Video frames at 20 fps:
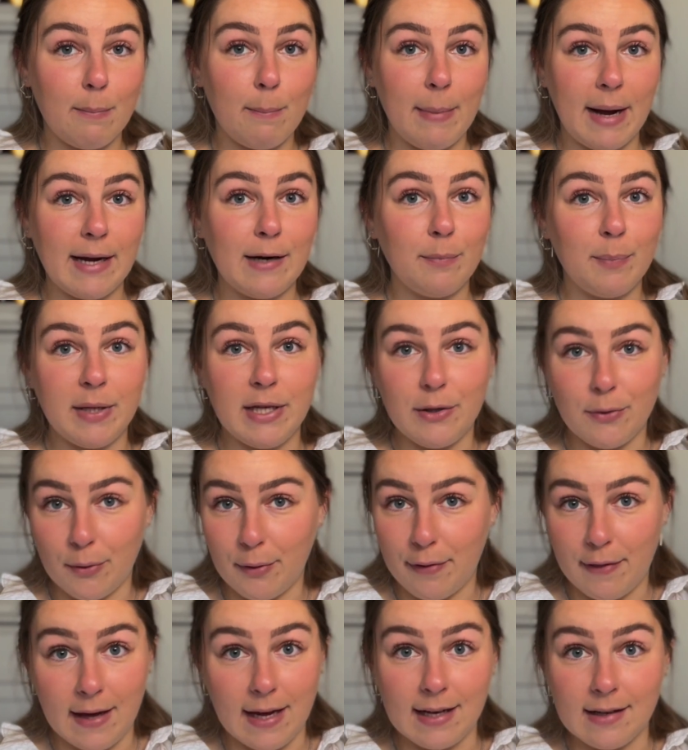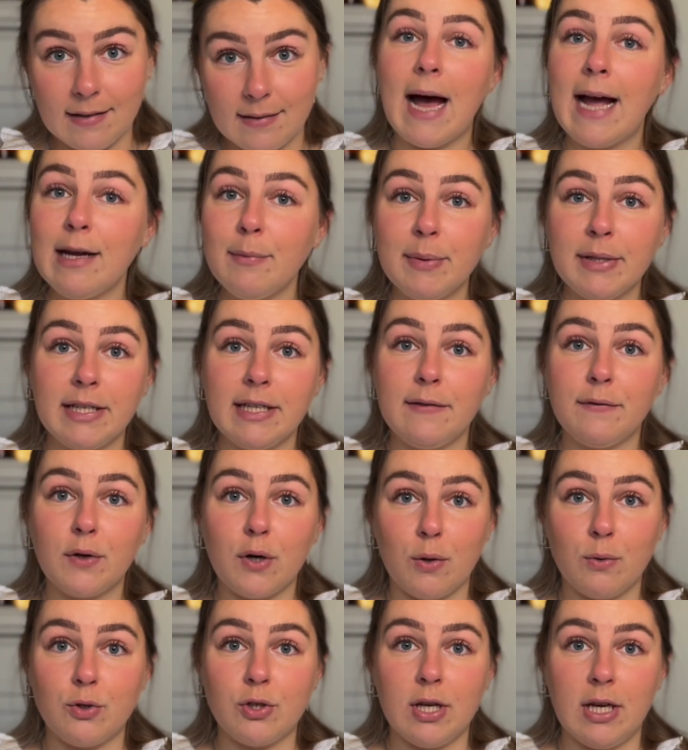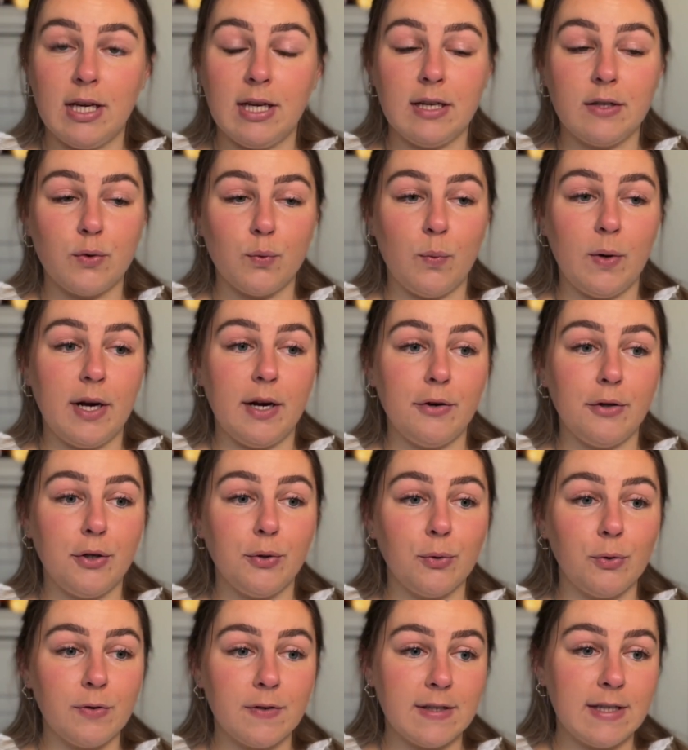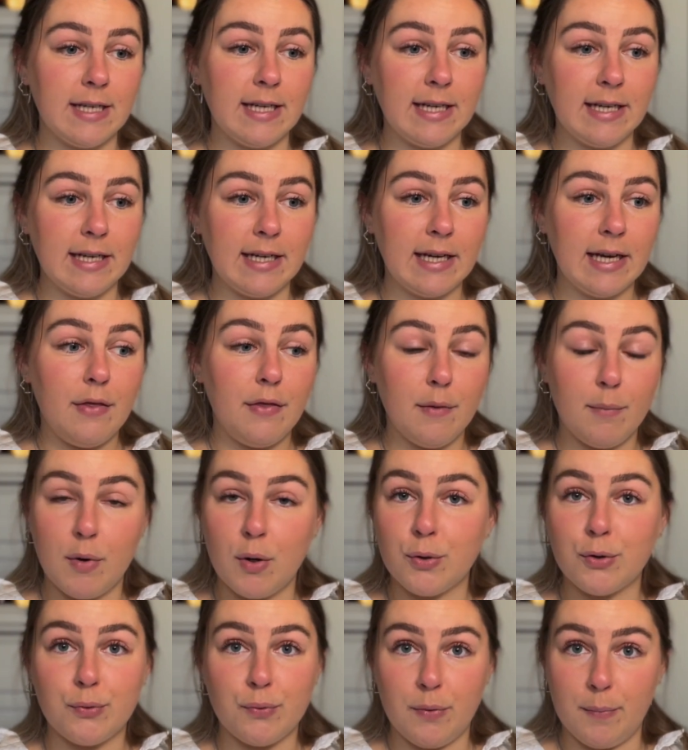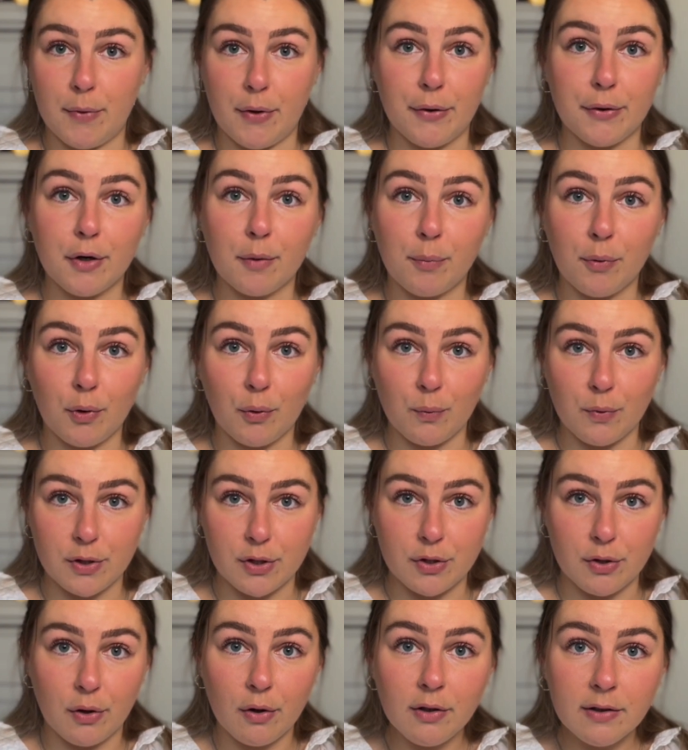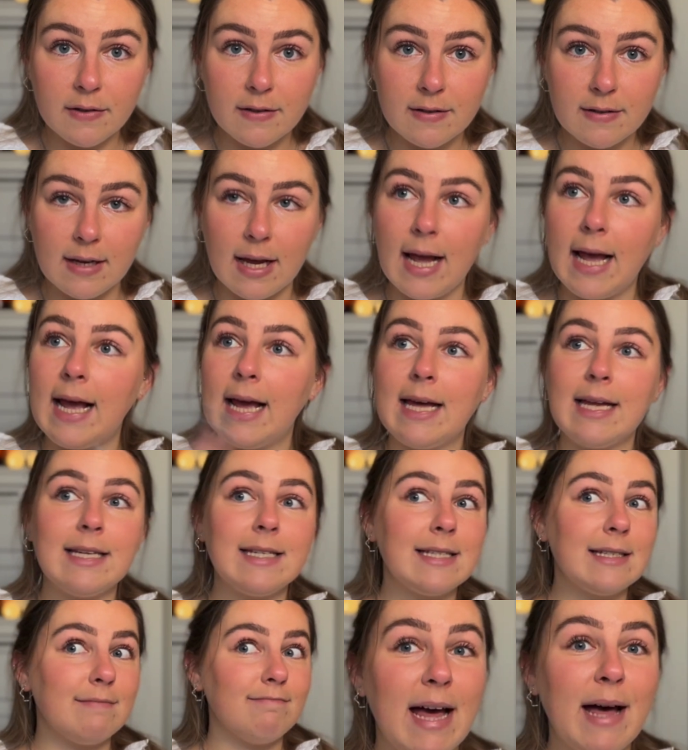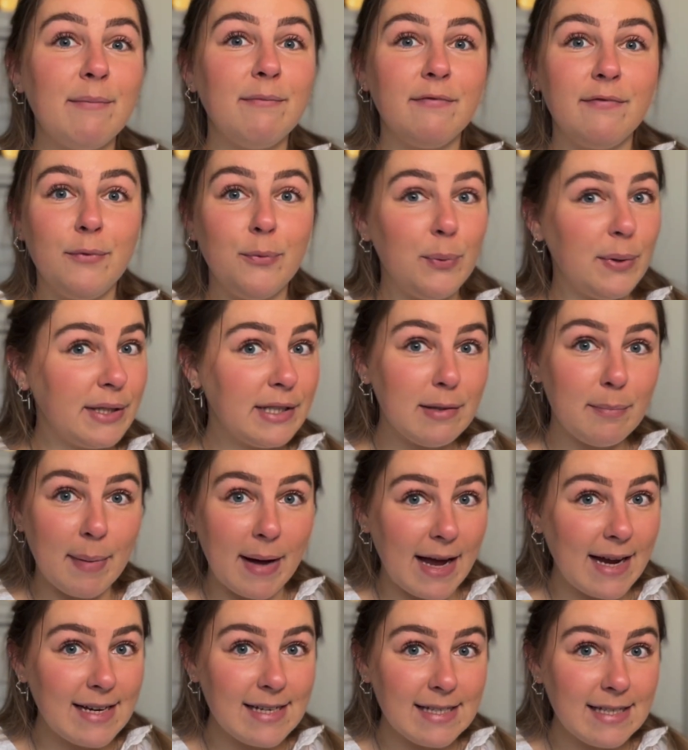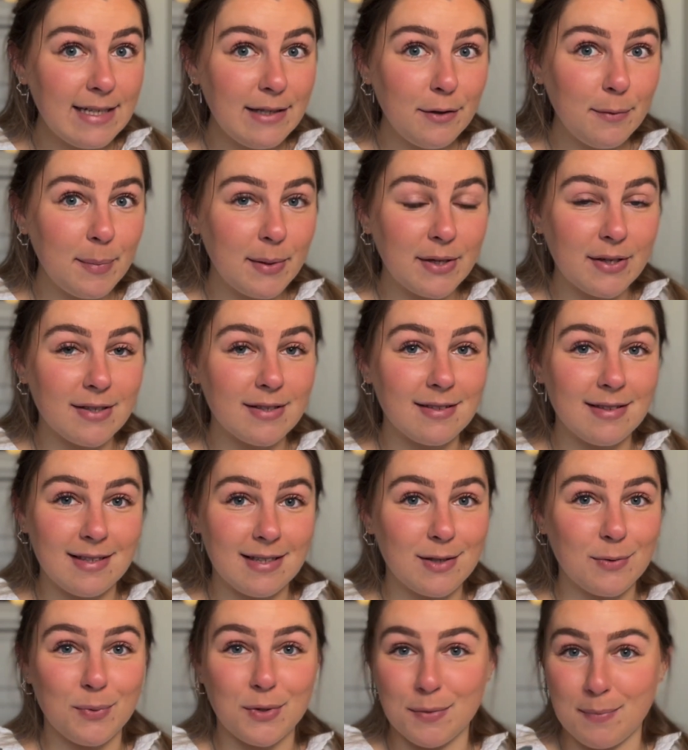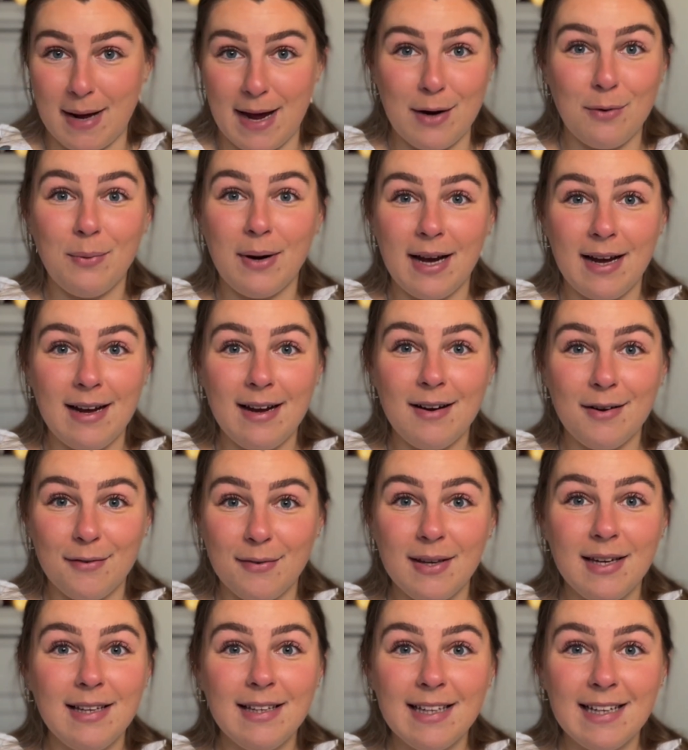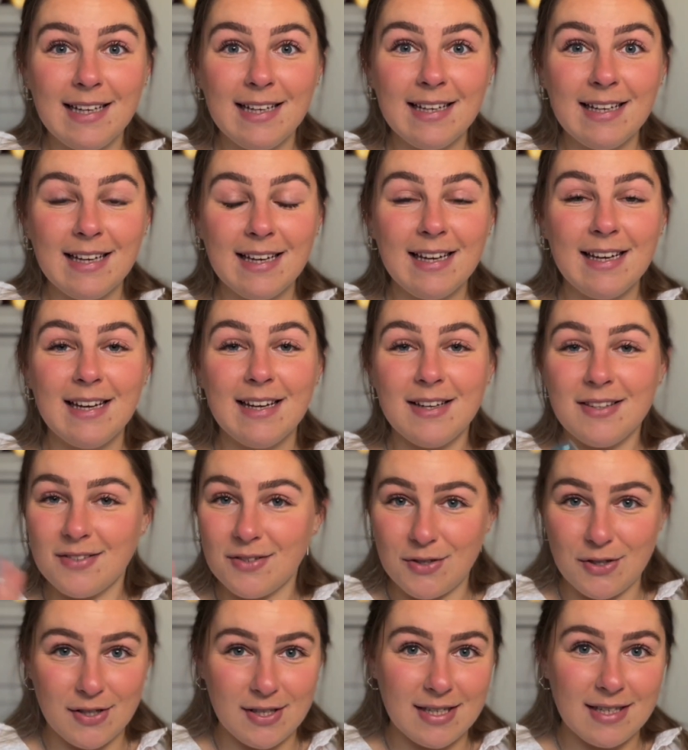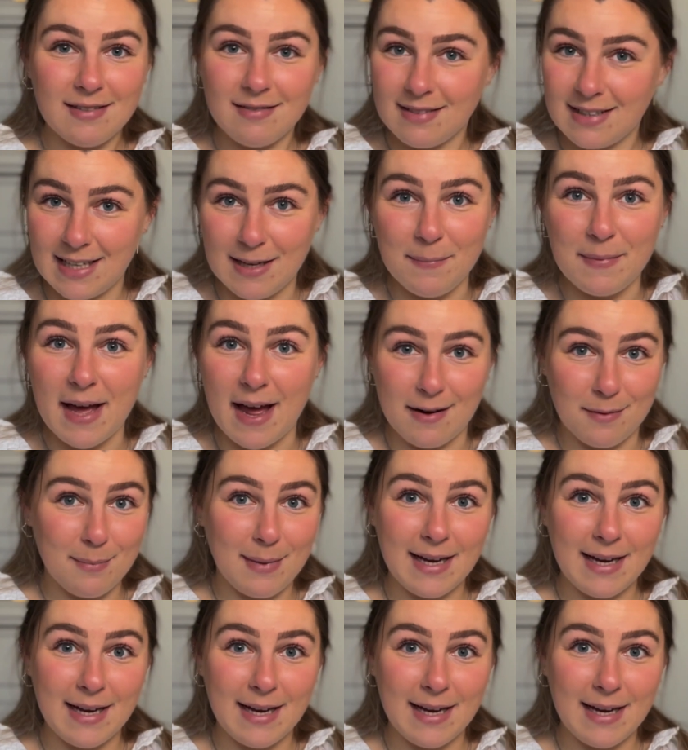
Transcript: might be your thing. I believe coaching is where you'll see the most remarkable results, and I'm really biased here because this was my way of healing, so just keep that in